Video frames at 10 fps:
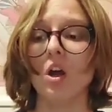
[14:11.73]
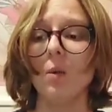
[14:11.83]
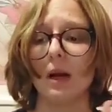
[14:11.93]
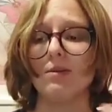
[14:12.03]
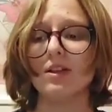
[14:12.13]

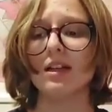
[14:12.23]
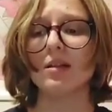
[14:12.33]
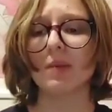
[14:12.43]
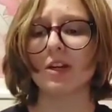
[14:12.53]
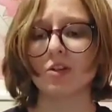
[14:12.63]
When I was looking
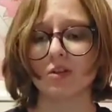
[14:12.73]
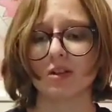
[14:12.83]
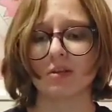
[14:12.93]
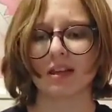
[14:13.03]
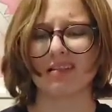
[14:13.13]
at the pictures,
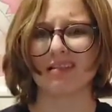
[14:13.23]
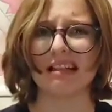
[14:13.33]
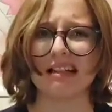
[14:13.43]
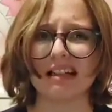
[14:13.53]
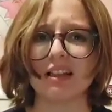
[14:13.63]
it was like,
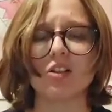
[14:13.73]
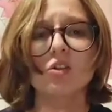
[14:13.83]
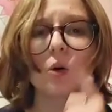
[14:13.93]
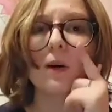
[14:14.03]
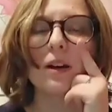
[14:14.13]
eh. The
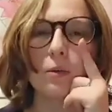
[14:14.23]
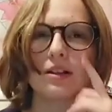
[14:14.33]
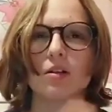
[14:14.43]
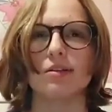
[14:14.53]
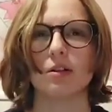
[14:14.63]
story
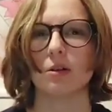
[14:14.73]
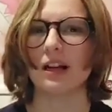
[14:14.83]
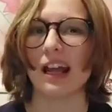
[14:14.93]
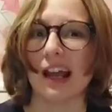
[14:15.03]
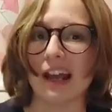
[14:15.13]
was also
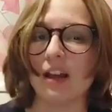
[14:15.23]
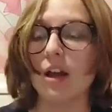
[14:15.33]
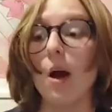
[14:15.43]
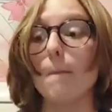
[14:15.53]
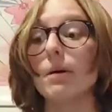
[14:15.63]
eh.
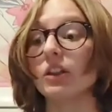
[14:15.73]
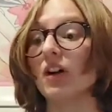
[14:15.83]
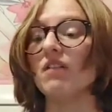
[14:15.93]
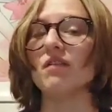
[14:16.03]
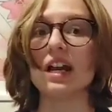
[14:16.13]
But
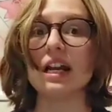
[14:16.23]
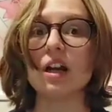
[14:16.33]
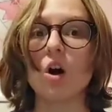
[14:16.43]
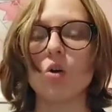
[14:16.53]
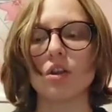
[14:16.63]
the
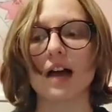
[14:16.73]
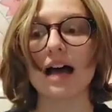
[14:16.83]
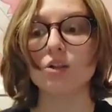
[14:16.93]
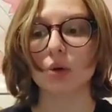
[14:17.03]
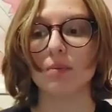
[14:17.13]
video,
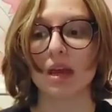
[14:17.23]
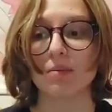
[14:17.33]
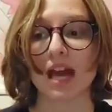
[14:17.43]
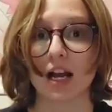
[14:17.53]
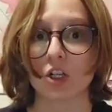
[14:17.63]
that's what made
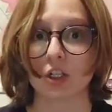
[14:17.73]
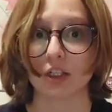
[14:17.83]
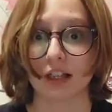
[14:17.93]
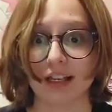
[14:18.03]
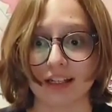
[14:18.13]
me actually
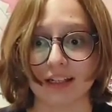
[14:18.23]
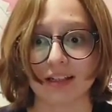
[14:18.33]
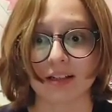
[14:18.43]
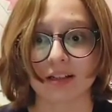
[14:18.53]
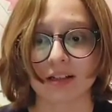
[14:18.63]
like it.